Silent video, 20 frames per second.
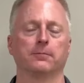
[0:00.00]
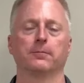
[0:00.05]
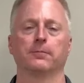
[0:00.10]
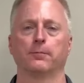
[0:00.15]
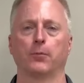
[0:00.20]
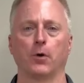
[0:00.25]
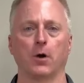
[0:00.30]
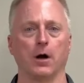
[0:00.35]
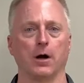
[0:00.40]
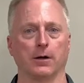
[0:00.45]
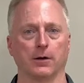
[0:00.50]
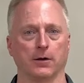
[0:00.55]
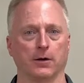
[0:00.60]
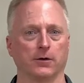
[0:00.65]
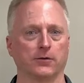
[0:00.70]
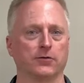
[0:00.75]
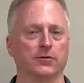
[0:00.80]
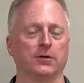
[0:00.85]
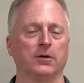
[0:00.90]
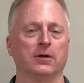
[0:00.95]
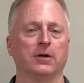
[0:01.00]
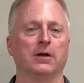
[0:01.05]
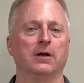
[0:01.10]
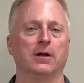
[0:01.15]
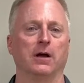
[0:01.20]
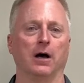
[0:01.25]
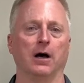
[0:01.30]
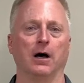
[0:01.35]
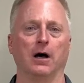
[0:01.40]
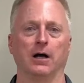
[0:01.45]
products
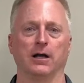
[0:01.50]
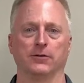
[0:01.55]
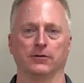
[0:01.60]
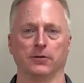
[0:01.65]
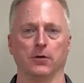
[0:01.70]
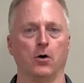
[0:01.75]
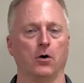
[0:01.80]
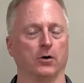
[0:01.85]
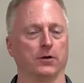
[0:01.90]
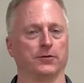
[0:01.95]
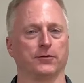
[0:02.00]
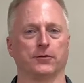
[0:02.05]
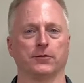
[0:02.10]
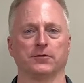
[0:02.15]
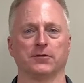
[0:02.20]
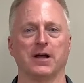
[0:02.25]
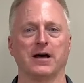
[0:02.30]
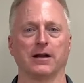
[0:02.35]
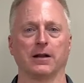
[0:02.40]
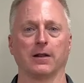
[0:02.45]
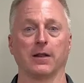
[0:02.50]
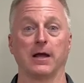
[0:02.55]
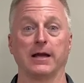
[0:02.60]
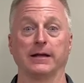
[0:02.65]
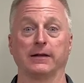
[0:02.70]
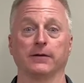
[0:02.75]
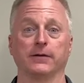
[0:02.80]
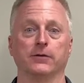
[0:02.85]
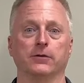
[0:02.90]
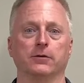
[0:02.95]
as long as there's not a
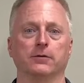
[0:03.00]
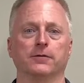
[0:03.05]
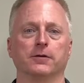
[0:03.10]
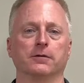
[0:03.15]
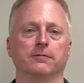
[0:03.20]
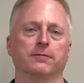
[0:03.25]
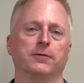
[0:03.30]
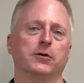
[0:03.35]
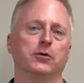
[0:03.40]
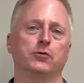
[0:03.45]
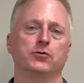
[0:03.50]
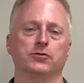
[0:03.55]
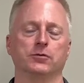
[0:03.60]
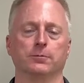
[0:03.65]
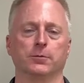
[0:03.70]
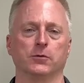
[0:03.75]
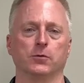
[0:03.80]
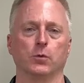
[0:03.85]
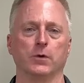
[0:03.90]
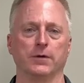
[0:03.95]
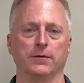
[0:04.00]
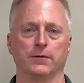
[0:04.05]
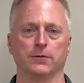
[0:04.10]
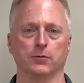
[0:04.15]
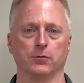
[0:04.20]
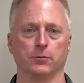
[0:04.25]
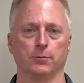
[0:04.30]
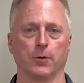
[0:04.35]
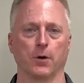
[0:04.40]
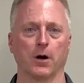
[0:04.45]
likelihood of confusion between the two
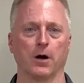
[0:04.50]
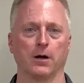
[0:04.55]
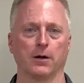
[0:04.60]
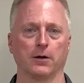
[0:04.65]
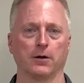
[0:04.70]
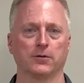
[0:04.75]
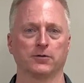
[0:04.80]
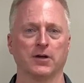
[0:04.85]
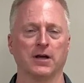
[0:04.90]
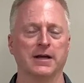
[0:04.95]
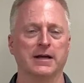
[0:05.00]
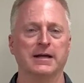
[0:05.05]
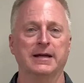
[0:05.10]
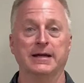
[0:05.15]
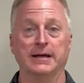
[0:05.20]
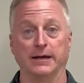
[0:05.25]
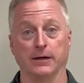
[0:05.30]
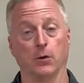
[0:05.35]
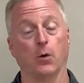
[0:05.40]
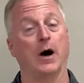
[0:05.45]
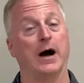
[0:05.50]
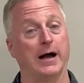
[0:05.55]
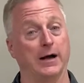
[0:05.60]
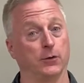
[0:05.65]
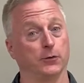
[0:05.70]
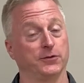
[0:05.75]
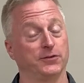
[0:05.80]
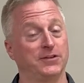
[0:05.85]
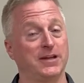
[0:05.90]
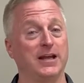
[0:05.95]
products. In Ohio
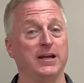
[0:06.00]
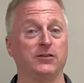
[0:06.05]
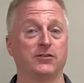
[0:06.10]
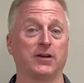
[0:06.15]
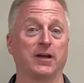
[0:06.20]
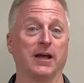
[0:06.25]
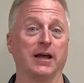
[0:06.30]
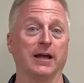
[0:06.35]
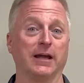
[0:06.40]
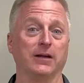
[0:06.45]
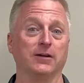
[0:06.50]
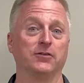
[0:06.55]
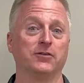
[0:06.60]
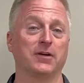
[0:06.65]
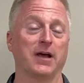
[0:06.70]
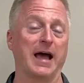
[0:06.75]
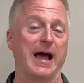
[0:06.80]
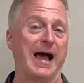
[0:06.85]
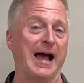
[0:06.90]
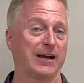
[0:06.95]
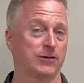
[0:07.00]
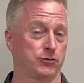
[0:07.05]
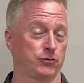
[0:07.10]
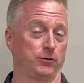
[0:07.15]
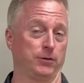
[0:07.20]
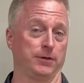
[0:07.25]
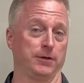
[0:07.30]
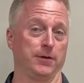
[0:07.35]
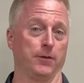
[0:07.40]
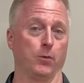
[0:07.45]
State's case,
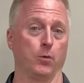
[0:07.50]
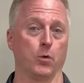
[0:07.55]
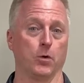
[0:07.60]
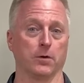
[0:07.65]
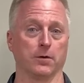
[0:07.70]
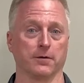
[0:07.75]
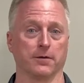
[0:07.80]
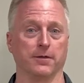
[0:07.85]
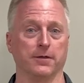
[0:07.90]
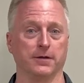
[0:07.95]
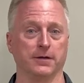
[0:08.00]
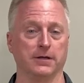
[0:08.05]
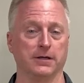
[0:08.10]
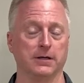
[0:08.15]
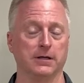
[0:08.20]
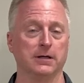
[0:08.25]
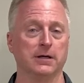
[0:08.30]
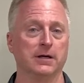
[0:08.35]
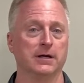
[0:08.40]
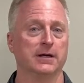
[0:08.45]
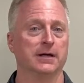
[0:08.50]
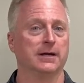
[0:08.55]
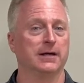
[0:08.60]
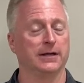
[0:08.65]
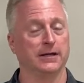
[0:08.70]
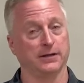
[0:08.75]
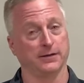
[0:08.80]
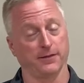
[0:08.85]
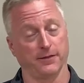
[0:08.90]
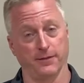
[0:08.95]
actually the word
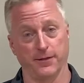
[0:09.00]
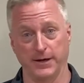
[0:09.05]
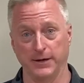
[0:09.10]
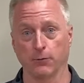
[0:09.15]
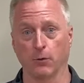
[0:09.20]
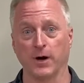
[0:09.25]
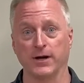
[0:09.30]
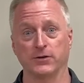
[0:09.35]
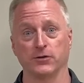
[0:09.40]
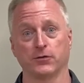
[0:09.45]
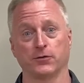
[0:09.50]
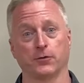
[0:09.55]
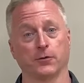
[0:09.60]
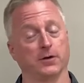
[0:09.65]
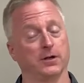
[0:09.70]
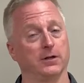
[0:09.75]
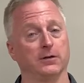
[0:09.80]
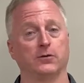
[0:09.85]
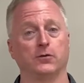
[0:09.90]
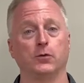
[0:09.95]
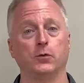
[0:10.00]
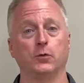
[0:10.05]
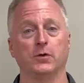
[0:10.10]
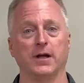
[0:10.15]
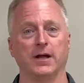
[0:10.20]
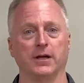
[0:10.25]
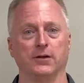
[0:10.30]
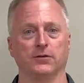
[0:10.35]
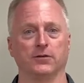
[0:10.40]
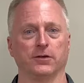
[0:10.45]
they registered it 2
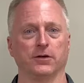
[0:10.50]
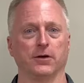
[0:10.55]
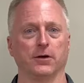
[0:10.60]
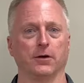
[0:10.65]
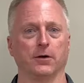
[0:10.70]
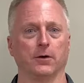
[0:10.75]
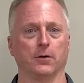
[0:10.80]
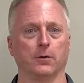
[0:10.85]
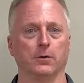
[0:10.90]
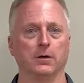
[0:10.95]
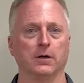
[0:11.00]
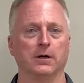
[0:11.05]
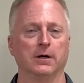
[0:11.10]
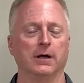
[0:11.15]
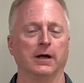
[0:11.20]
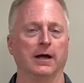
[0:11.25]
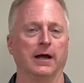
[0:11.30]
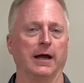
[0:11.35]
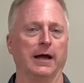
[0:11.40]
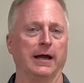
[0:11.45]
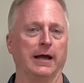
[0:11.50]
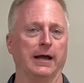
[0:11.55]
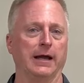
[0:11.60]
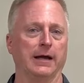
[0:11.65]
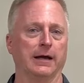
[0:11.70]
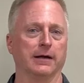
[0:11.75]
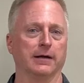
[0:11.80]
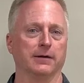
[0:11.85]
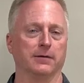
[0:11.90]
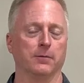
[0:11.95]
days ago,
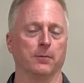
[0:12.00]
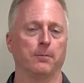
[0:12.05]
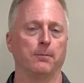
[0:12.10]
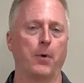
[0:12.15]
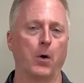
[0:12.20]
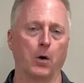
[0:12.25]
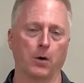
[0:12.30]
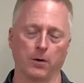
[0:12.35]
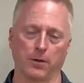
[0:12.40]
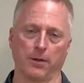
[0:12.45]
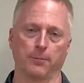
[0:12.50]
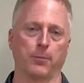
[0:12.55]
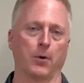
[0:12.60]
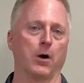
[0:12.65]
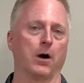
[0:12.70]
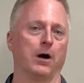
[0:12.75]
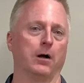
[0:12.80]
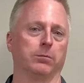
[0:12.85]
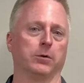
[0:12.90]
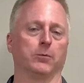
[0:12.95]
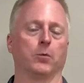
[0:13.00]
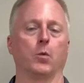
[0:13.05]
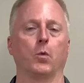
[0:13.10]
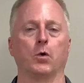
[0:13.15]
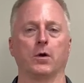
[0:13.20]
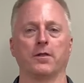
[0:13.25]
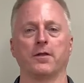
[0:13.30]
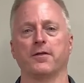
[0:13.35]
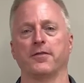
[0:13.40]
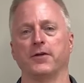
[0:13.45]
and part of the problem, or one
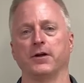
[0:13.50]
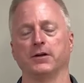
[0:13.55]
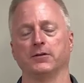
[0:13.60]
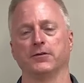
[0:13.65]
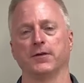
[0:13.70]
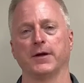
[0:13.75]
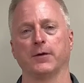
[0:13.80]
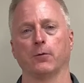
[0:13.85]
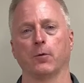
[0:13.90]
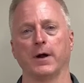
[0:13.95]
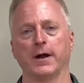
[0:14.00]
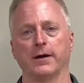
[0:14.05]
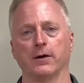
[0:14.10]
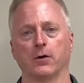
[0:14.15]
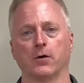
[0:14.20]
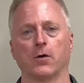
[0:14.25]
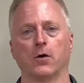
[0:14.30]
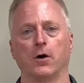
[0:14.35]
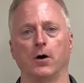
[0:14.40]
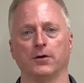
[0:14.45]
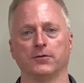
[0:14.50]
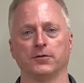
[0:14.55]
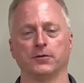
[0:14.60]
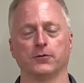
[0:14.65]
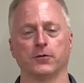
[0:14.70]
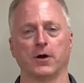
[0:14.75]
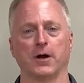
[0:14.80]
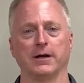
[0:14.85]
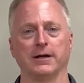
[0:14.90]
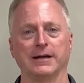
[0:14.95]
of the things they ran across in
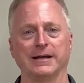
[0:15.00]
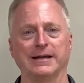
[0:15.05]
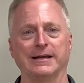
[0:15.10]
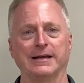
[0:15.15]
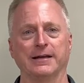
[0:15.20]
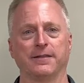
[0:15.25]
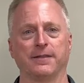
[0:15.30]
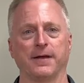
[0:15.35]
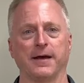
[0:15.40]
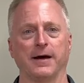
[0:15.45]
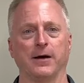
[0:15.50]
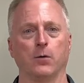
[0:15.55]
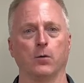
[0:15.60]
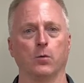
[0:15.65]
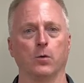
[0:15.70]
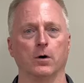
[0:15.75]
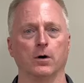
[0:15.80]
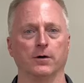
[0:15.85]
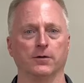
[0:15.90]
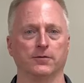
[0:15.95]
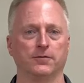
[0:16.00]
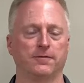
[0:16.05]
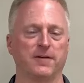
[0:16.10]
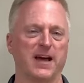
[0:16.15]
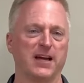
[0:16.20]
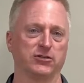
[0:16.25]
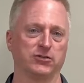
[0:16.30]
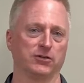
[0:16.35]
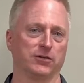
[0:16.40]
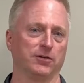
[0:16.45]
trying to get that, was
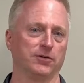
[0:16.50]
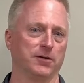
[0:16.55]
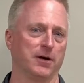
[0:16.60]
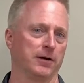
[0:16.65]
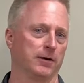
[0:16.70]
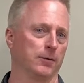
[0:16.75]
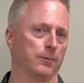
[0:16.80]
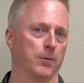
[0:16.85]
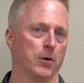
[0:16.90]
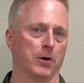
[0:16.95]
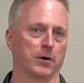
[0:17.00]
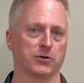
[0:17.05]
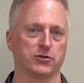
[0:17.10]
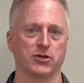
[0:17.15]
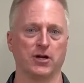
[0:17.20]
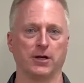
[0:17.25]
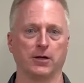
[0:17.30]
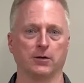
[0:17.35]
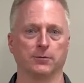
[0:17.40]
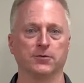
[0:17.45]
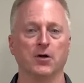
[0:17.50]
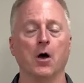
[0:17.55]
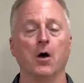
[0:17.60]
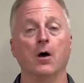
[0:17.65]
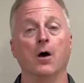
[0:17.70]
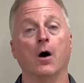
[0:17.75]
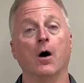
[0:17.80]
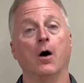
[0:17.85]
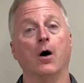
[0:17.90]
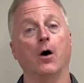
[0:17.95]
fashion designer Marc Jacobs
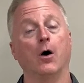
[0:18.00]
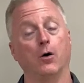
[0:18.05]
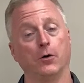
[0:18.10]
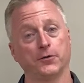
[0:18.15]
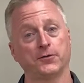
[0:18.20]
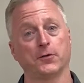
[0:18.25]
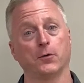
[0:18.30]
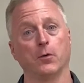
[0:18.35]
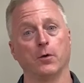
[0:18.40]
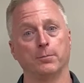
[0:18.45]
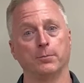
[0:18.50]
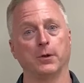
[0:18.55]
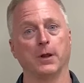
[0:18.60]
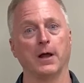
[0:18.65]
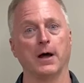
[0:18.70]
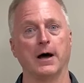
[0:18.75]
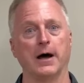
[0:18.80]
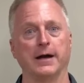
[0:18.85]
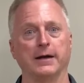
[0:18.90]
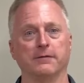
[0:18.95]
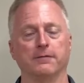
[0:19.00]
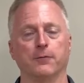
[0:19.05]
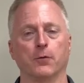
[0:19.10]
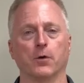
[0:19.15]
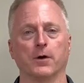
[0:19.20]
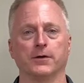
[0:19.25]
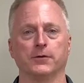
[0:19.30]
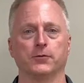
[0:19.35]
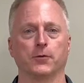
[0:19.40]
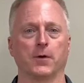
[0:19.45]
also applied for
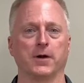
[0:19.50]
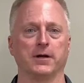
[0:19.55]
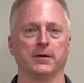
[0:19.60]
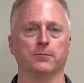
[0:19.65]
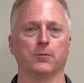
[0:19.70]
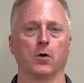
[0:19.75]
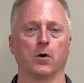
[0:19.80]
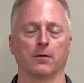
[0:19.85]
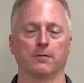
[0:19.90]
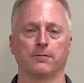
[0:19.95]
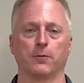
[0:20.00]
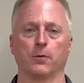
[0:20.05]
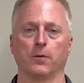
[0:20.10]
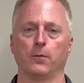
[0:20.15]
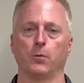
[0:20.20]
a trademark for